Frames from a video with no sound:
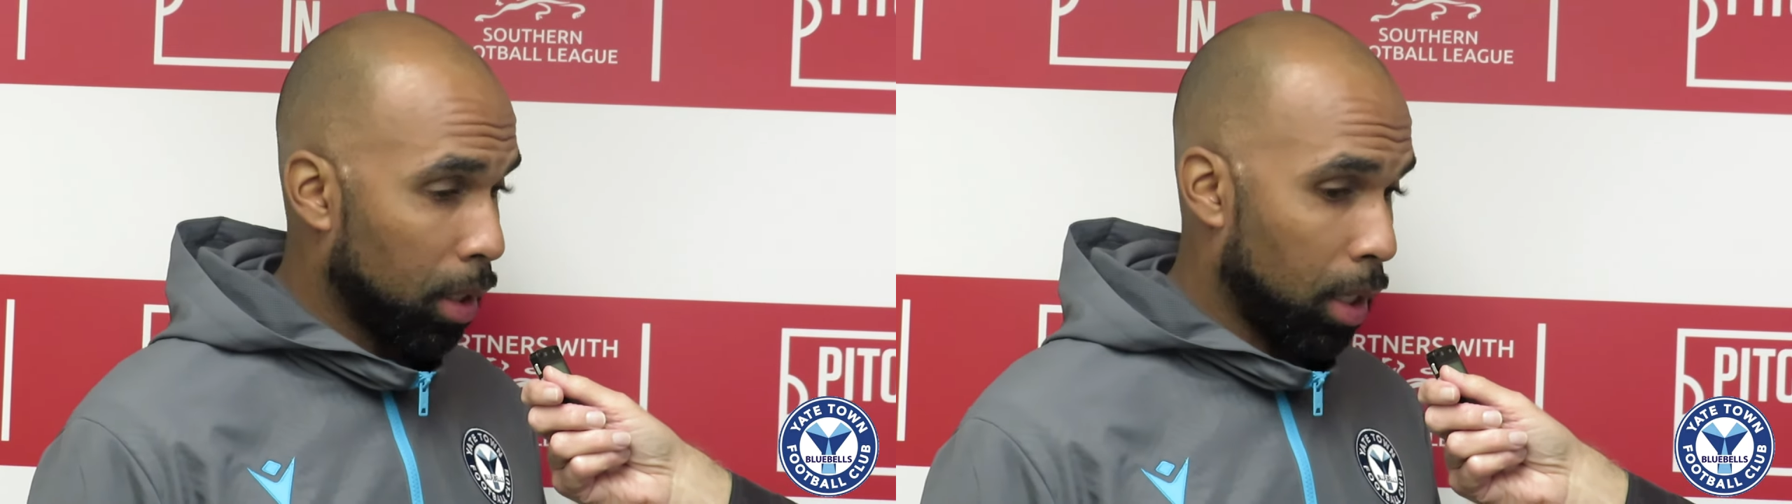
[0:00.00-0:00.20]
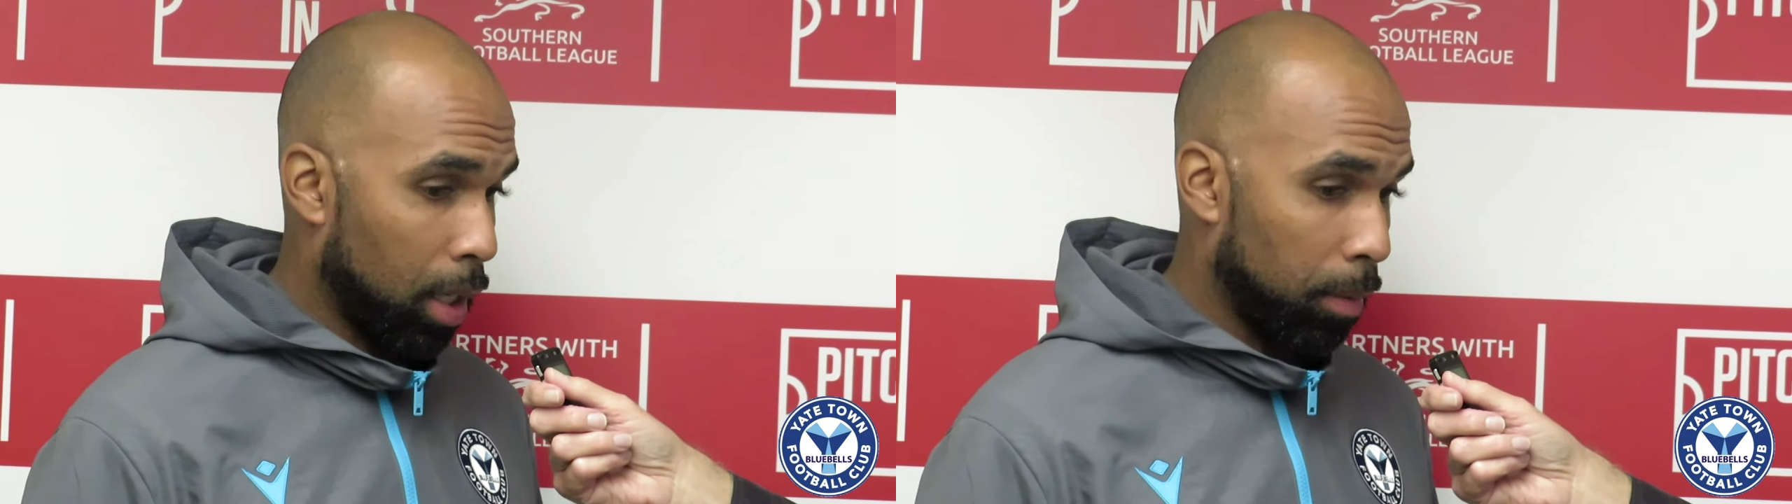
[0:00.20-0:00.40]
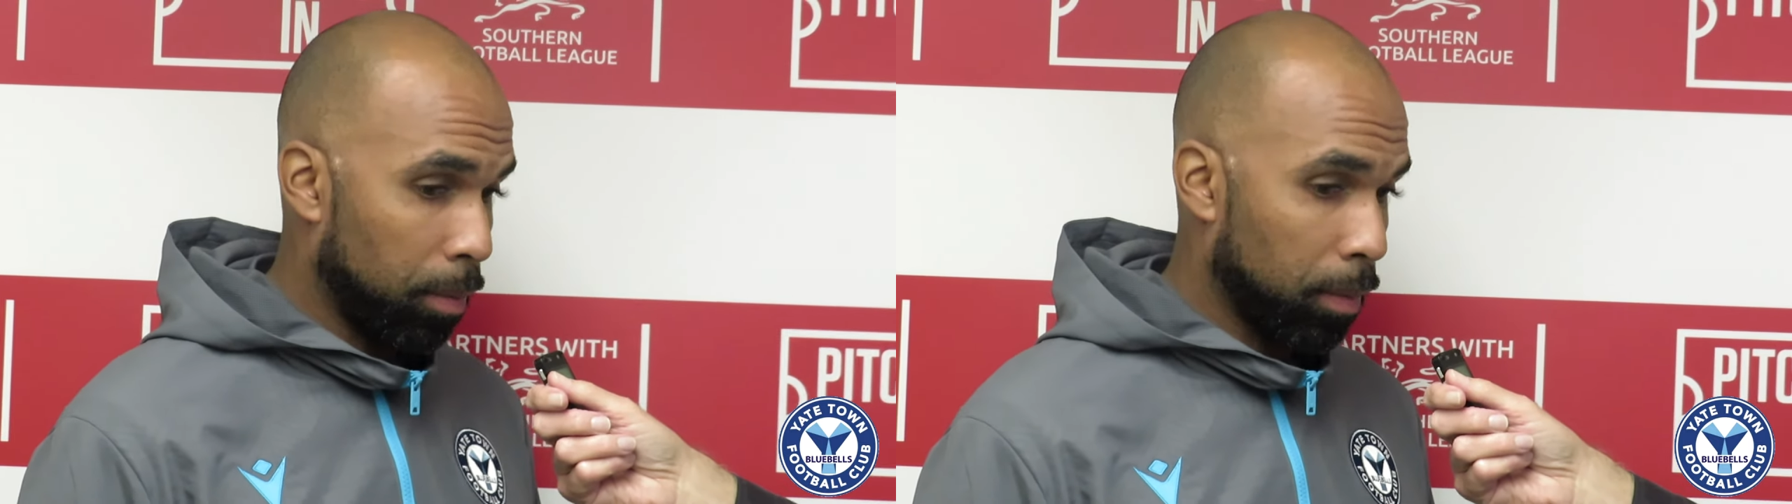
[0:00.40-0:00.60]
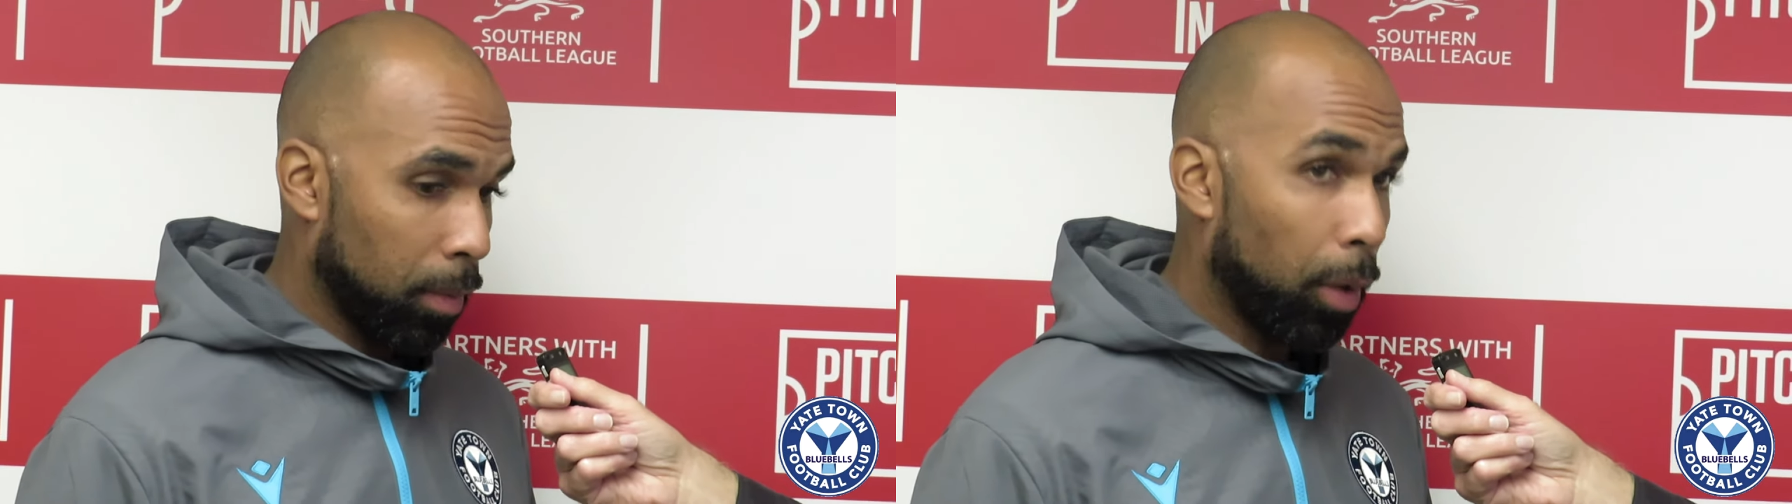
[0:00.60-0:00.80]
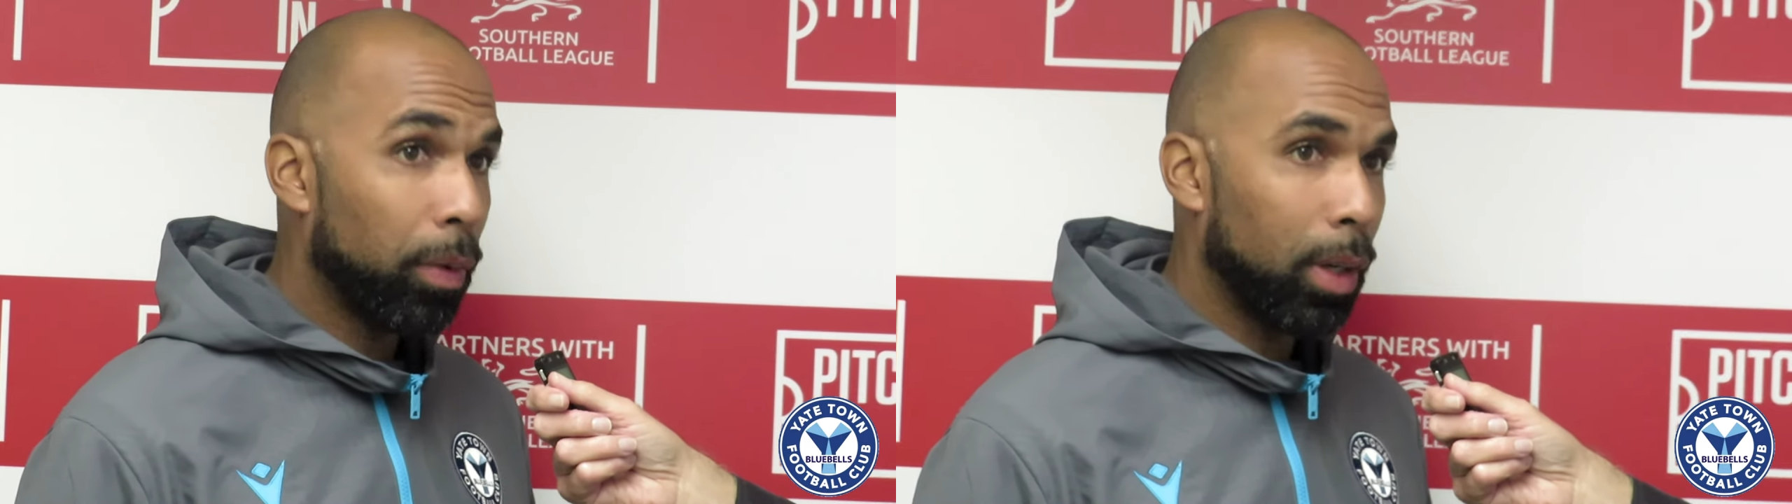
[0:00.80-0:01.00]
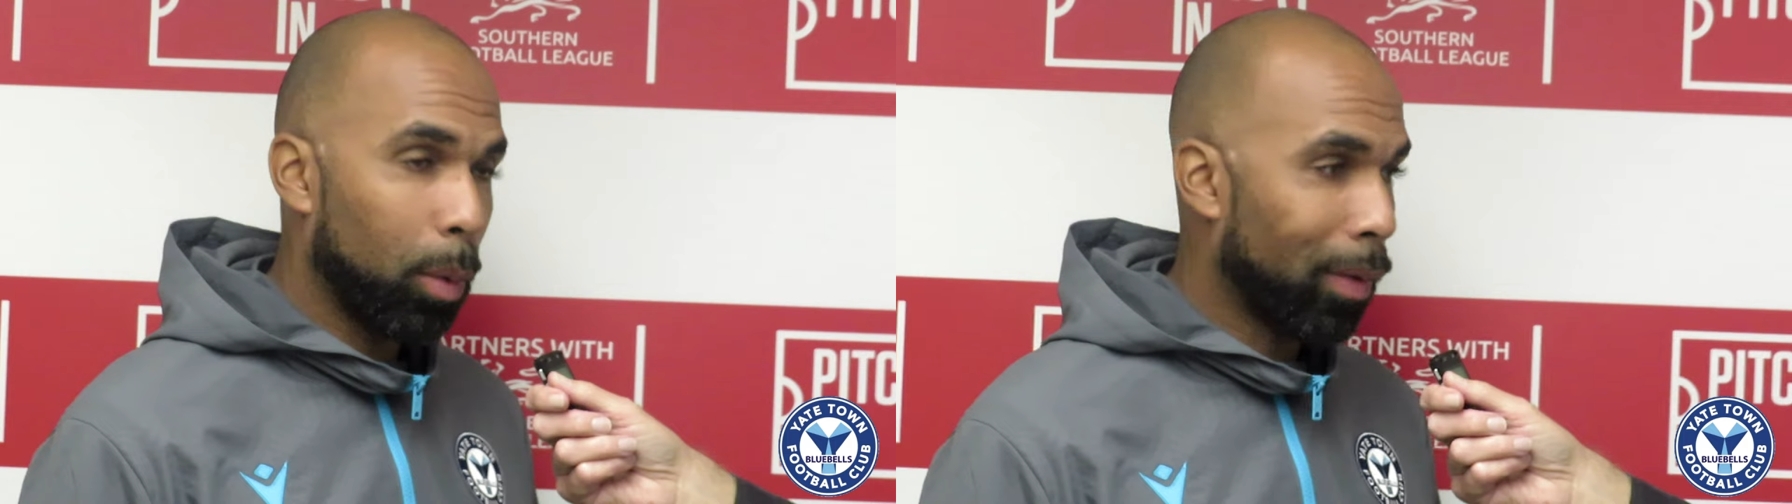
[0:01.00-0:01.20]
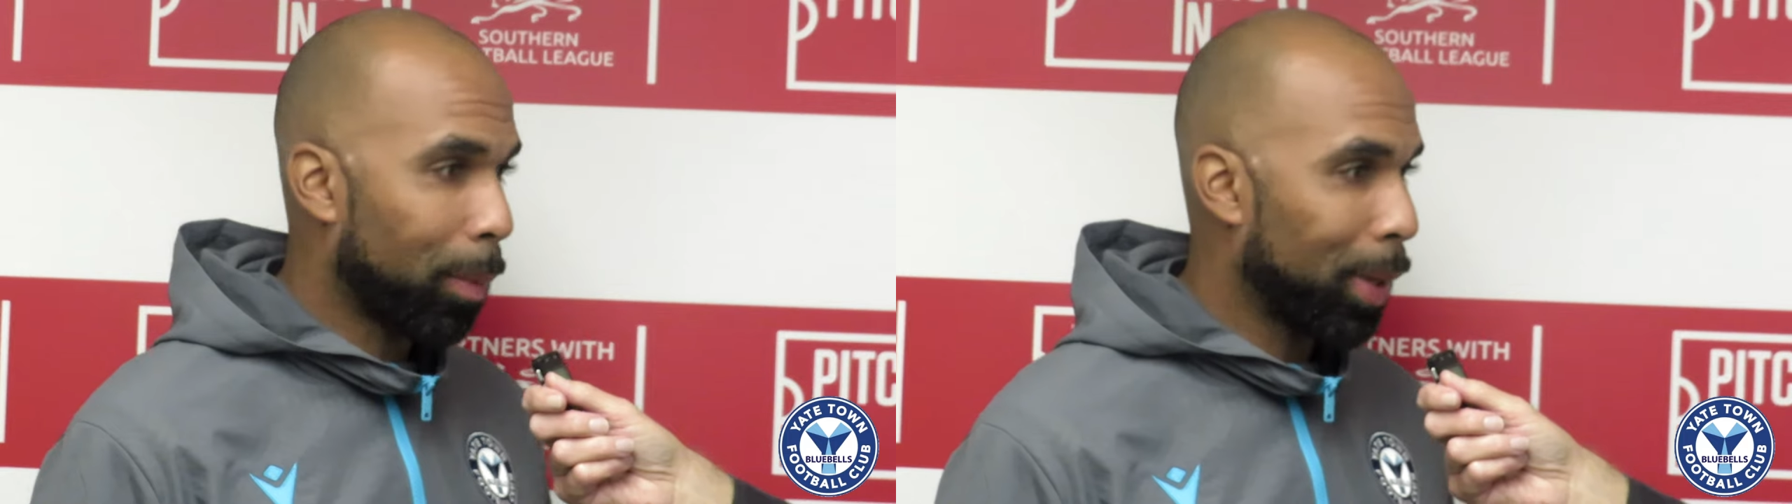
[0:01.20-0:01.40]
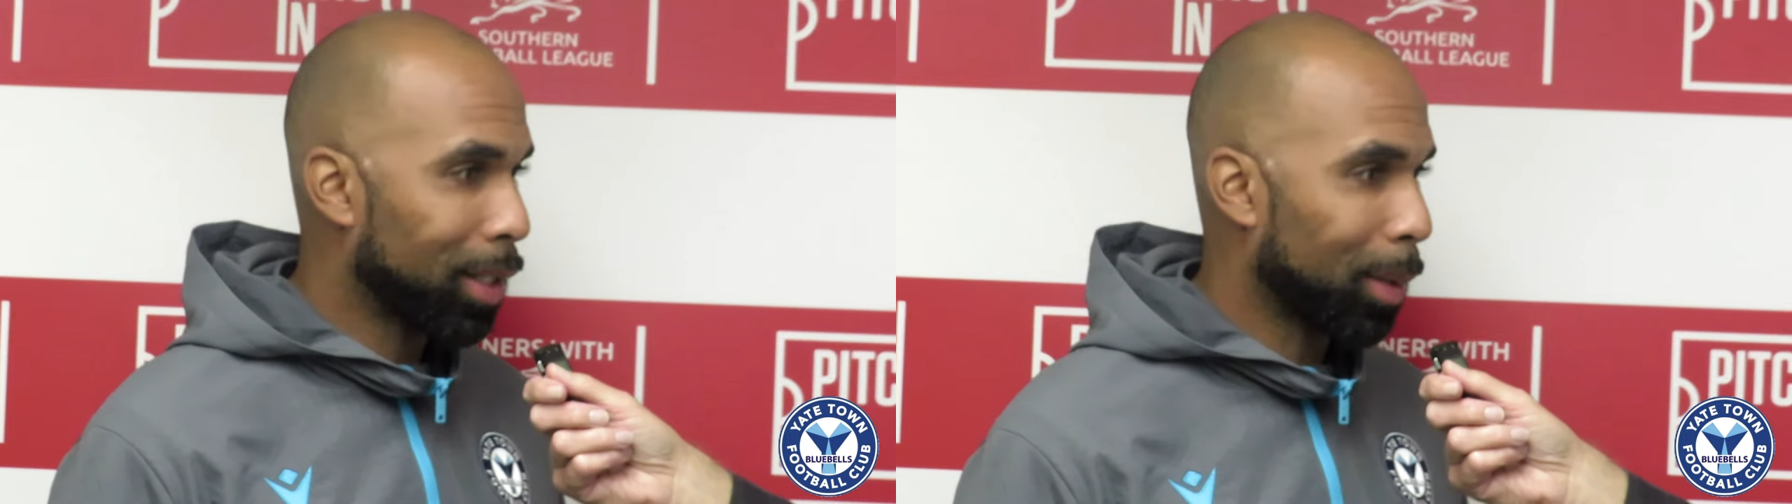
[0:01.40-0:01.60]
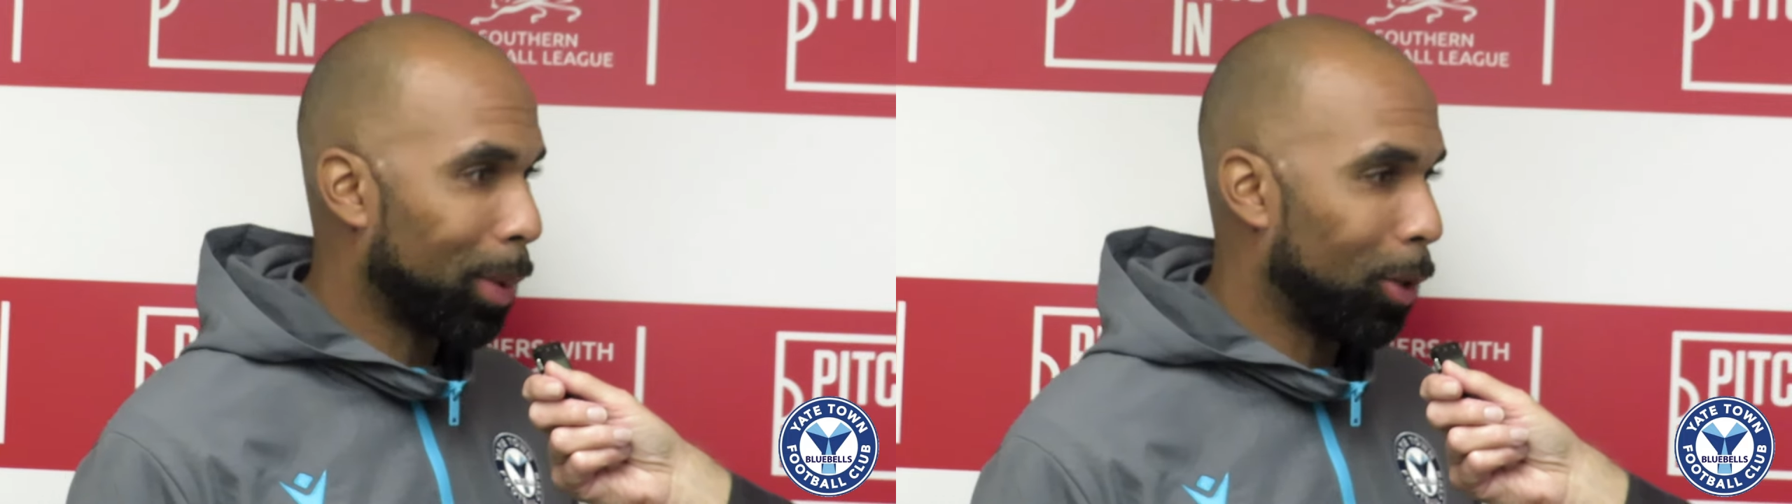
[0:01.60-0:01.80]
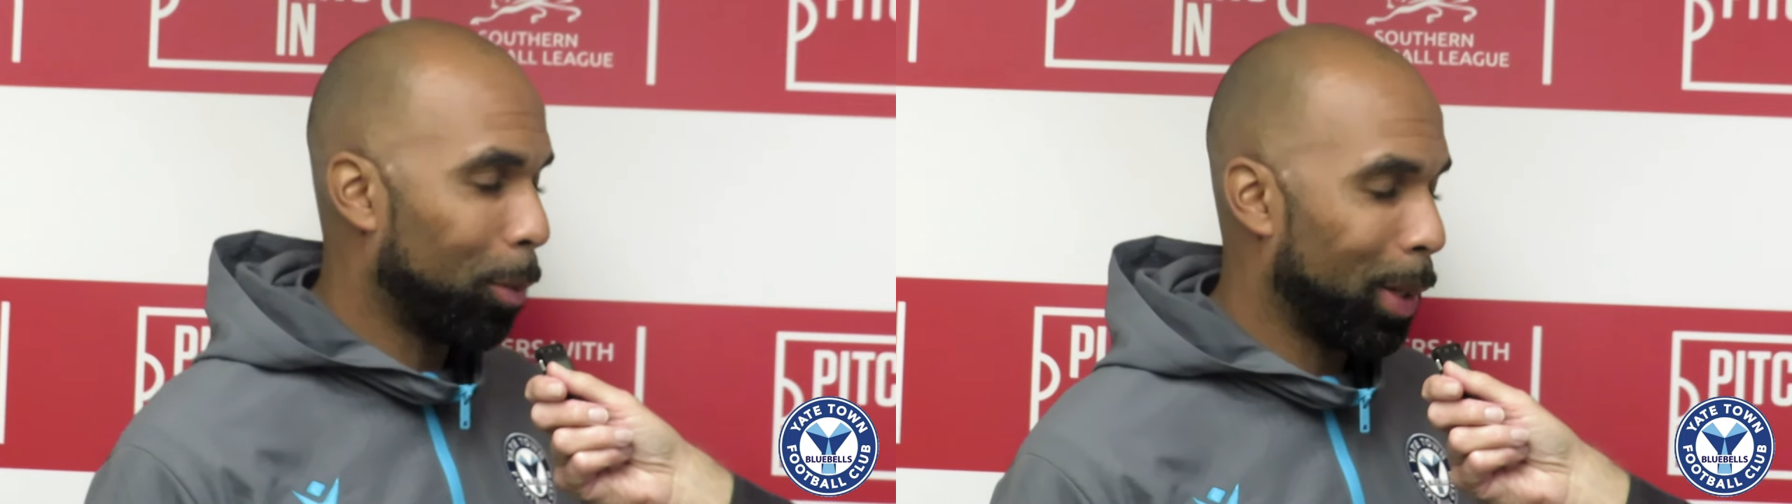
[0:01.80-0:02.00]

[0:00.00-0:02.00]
Um, hopefully the weather picks up a little